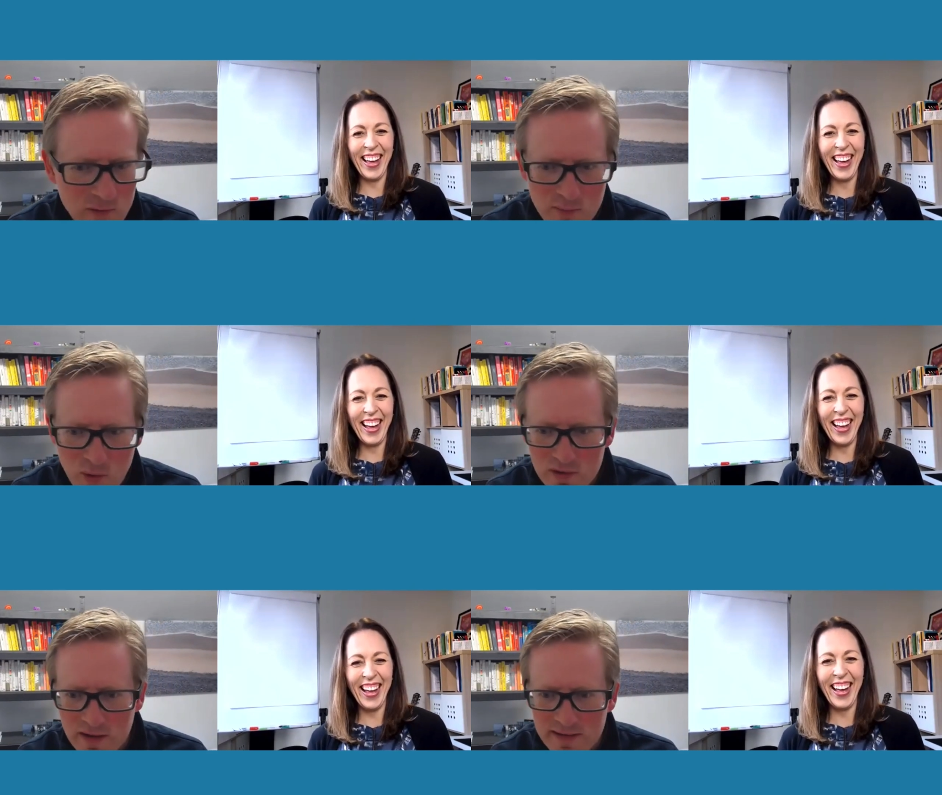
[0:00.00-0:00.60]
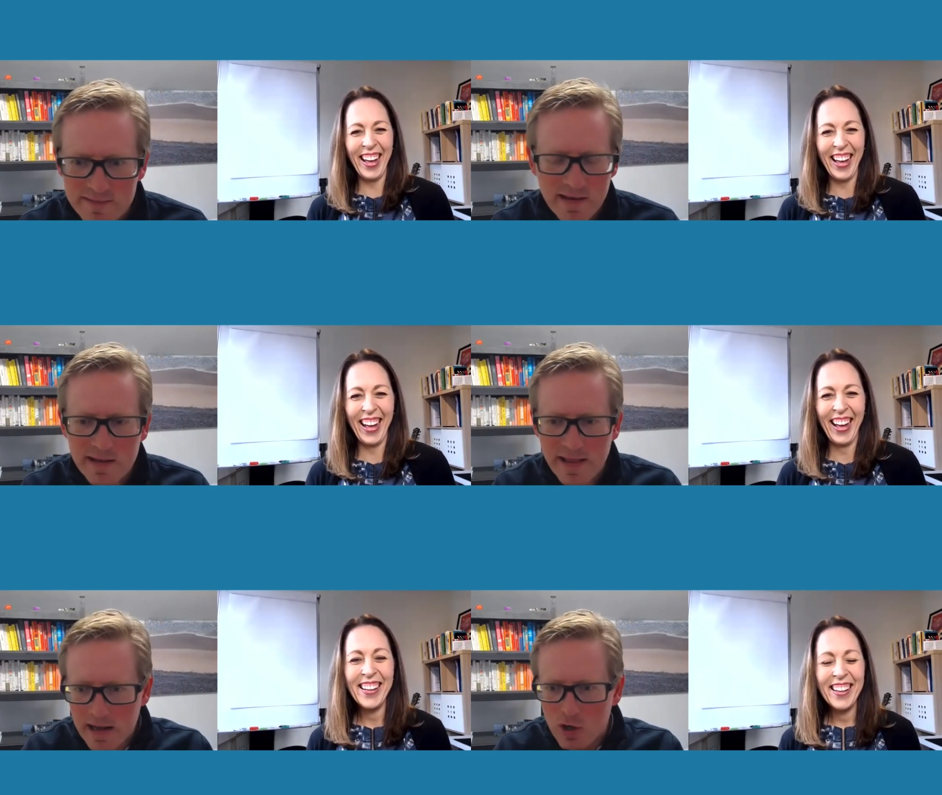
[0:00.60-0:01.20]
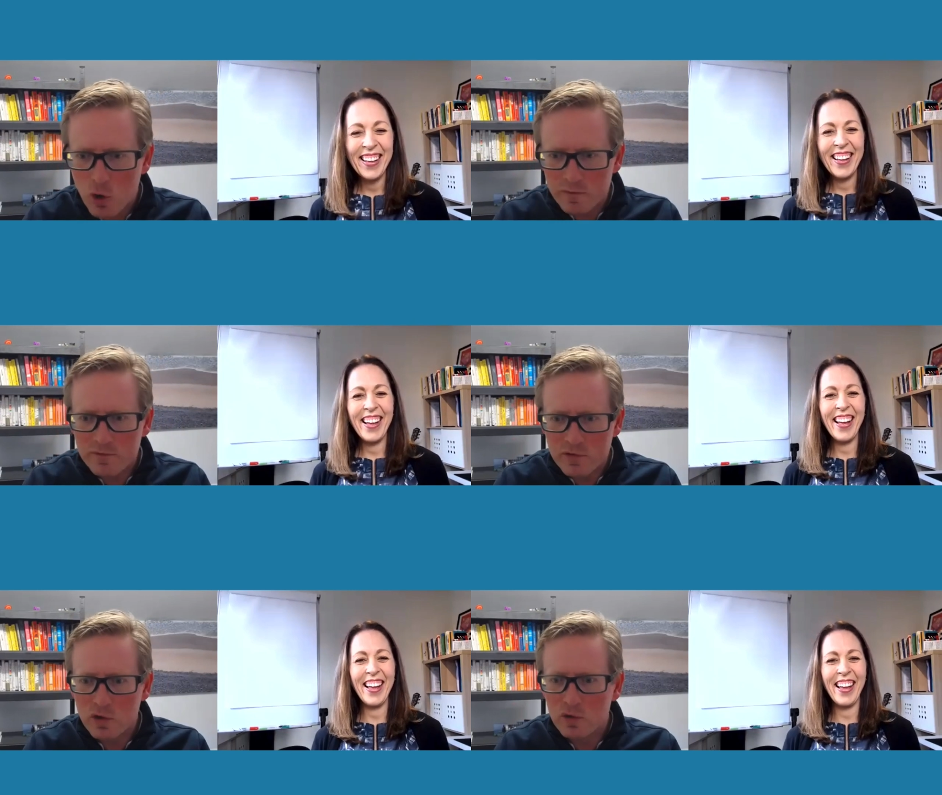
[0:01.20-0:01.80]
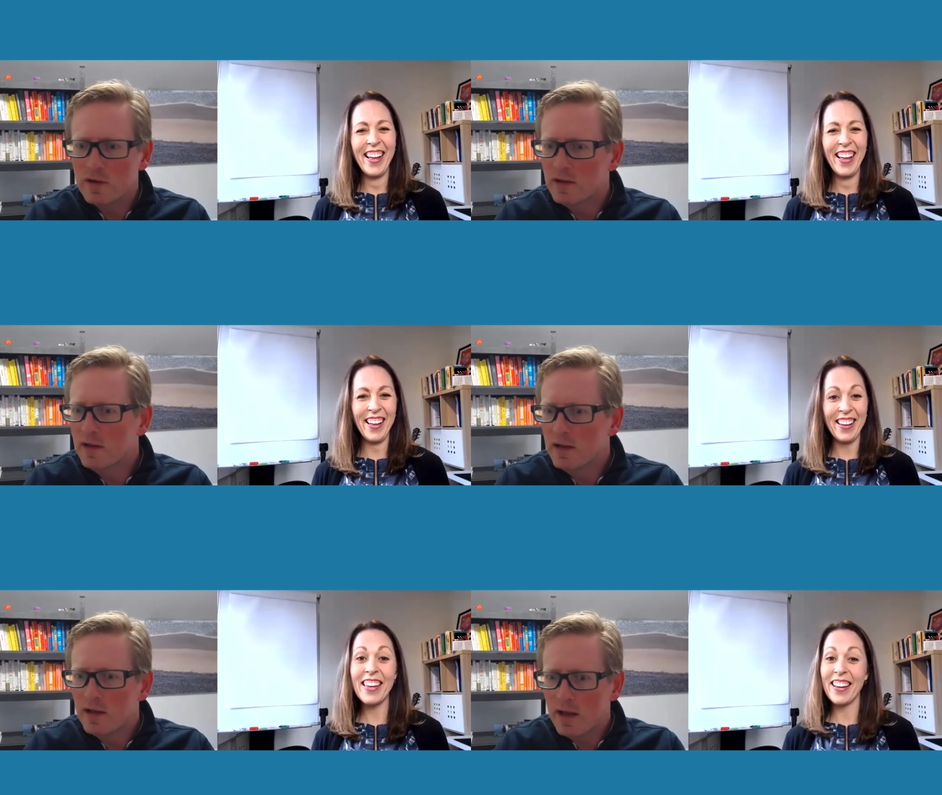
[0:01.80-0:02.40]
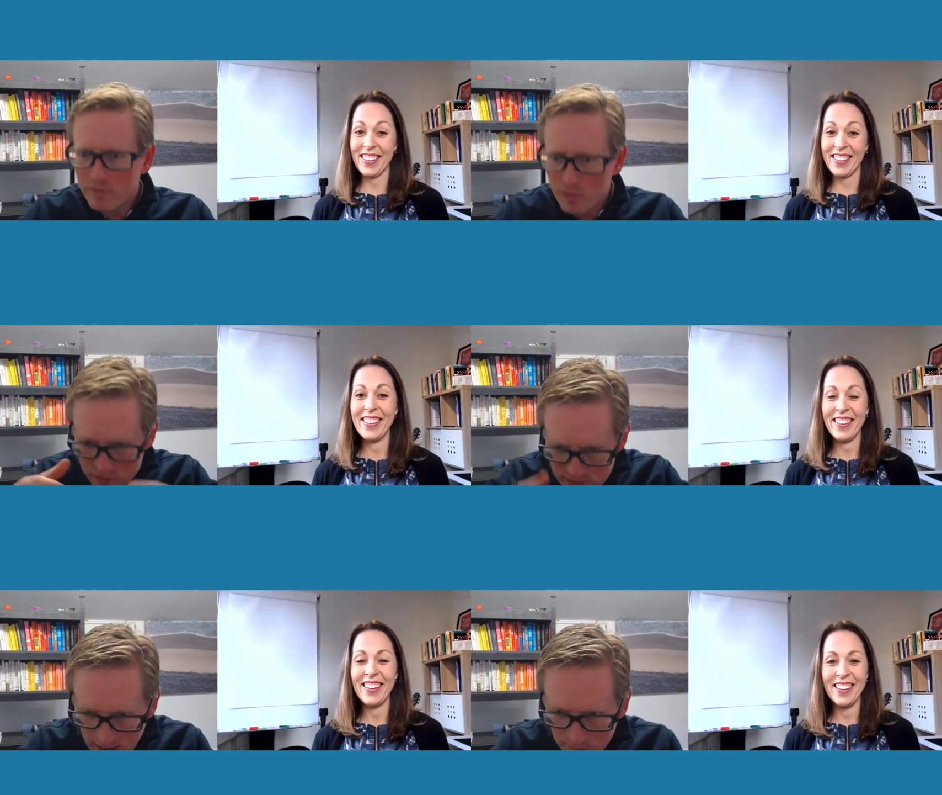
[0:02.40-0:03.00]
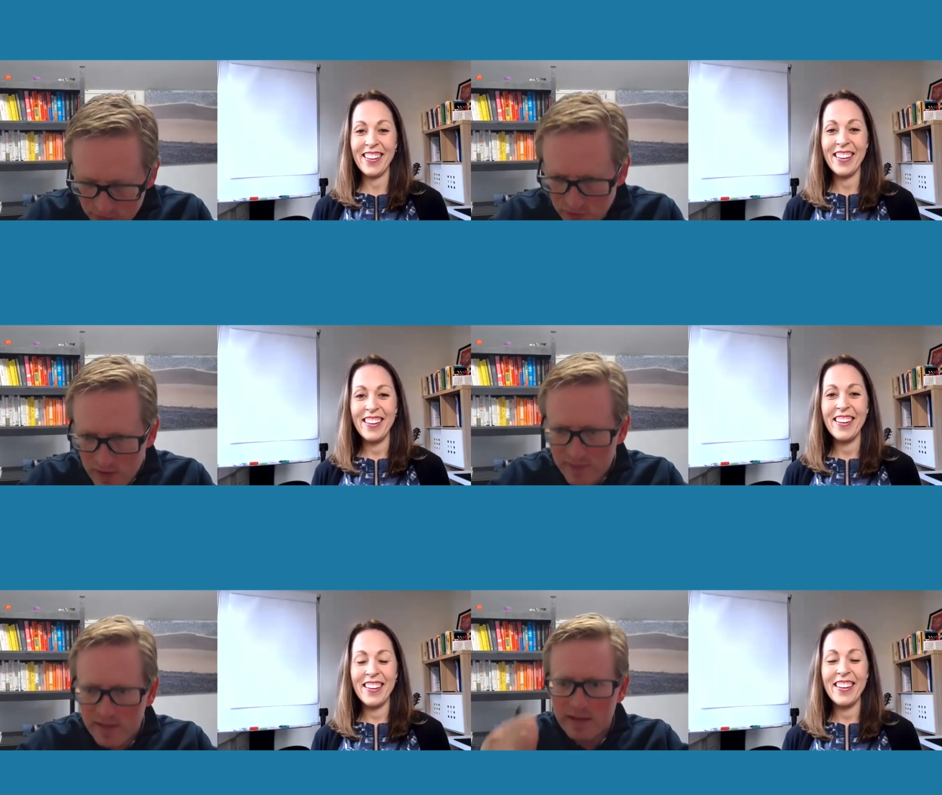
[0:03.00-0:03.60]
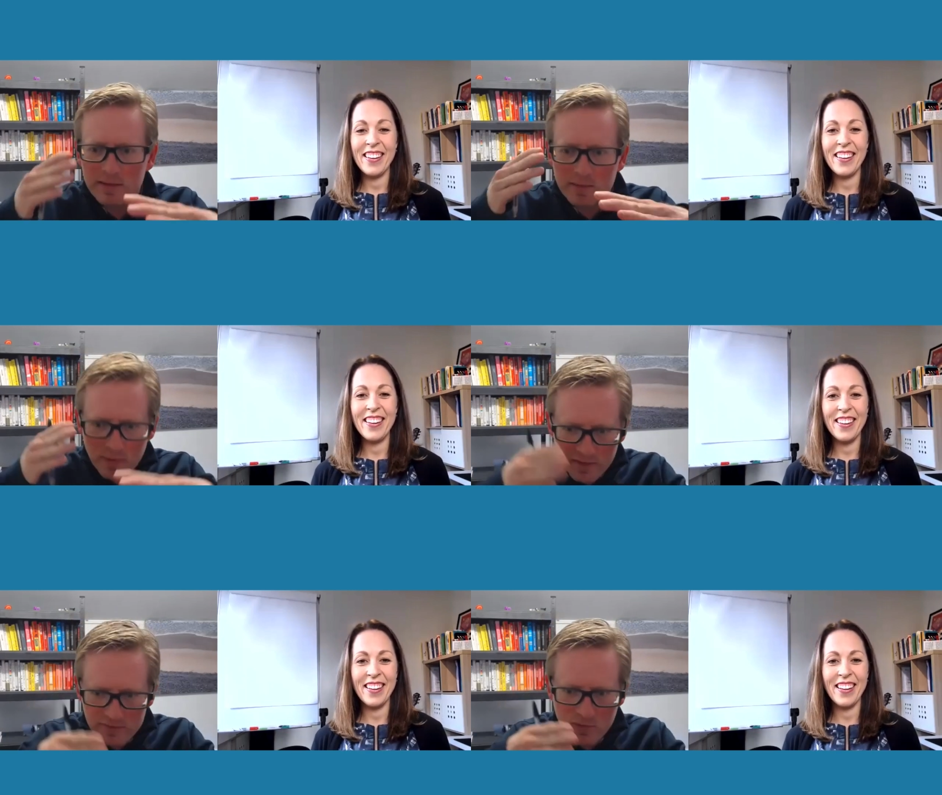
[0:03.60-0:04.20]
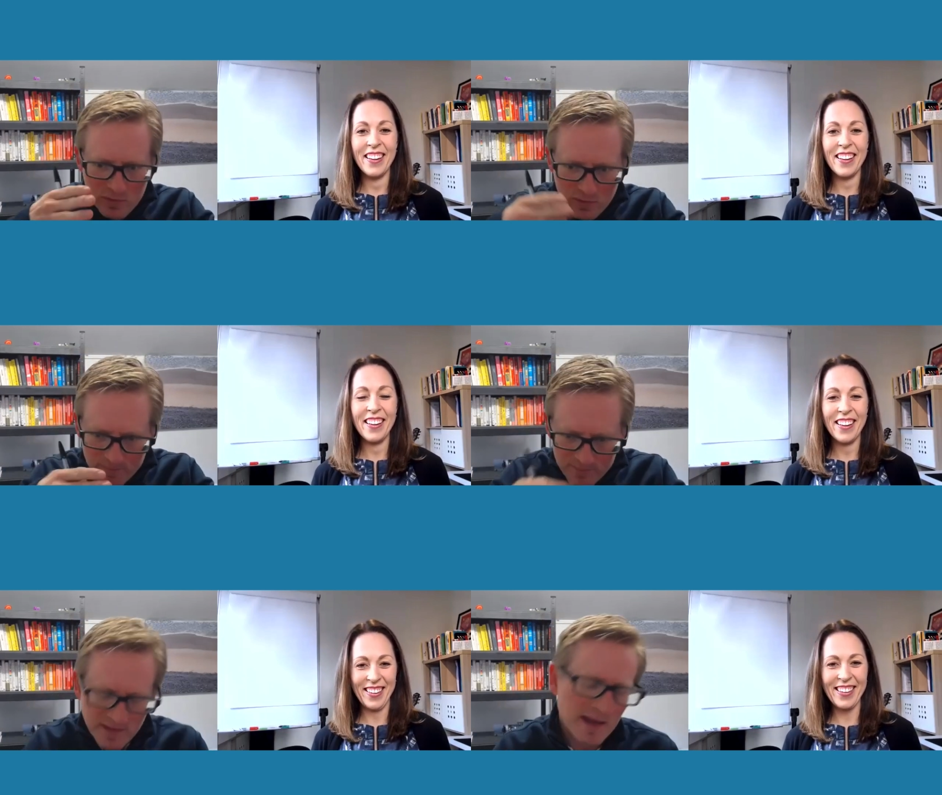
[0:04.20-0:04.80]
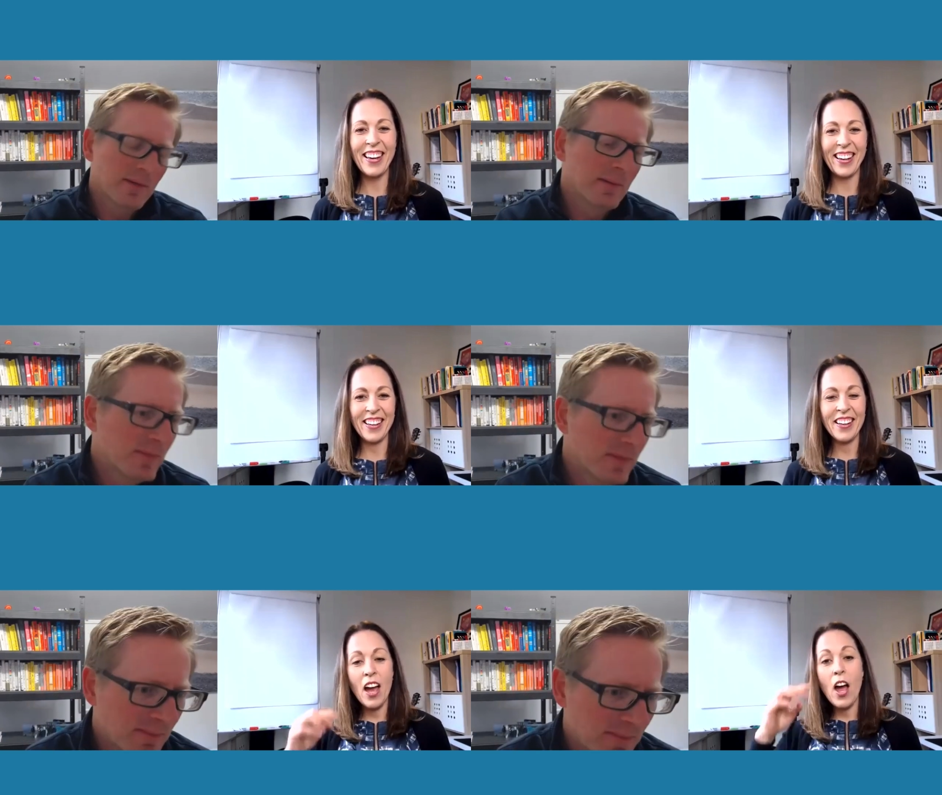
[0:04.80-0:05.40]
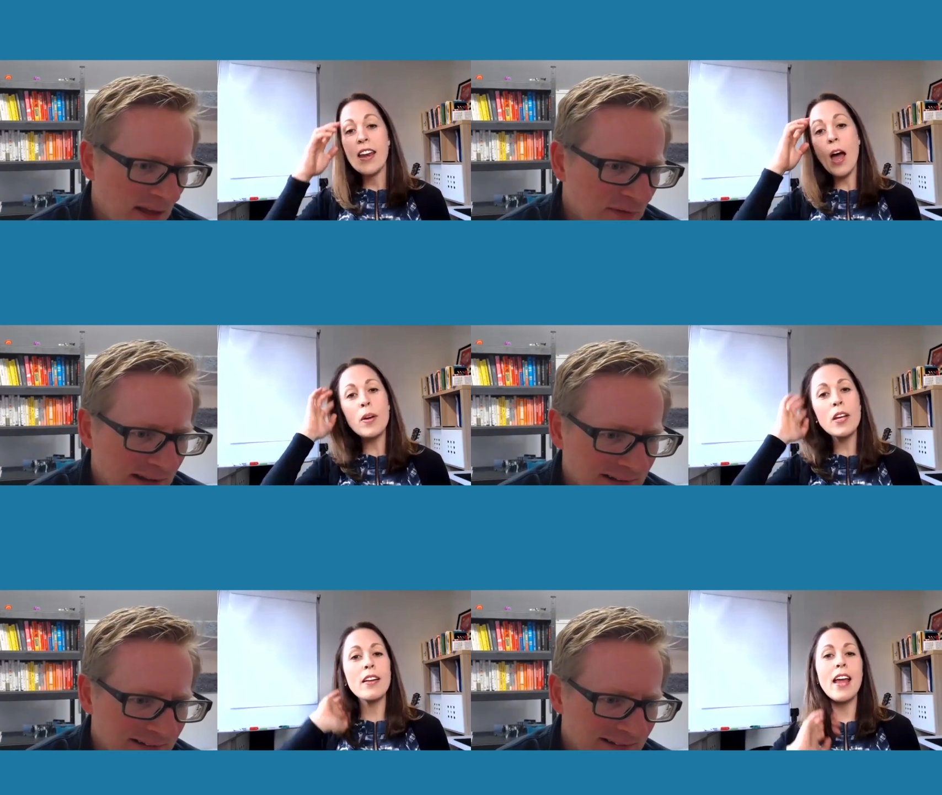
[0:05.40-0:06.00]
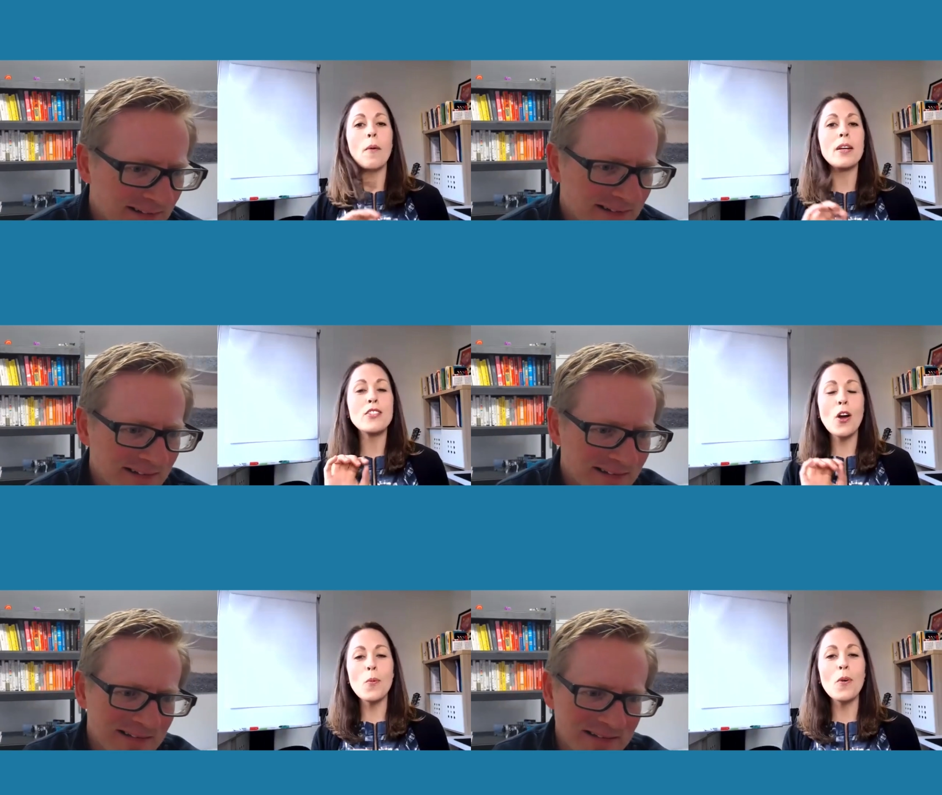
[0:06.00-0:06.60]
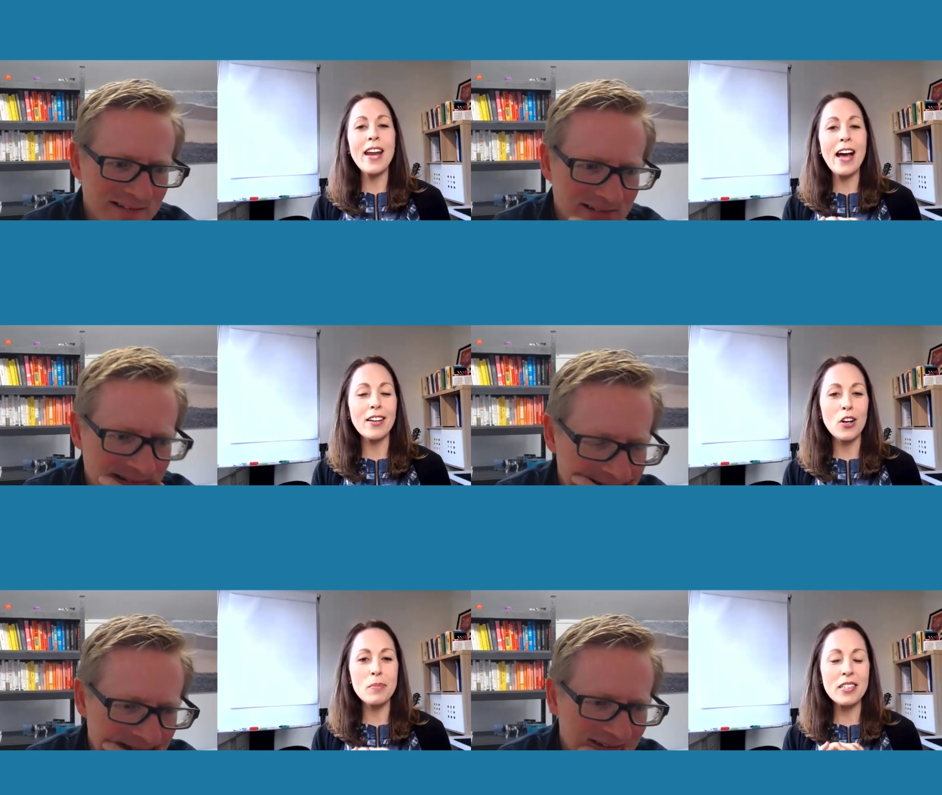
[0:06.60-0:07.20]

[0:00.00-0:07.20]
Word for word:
Speaker 1: model, I guess, taking the helicopter view, yeah. your depth, and then plus your, yeah, anyway, yeah. love it.
Speaker 2: Now, we don't want helicopter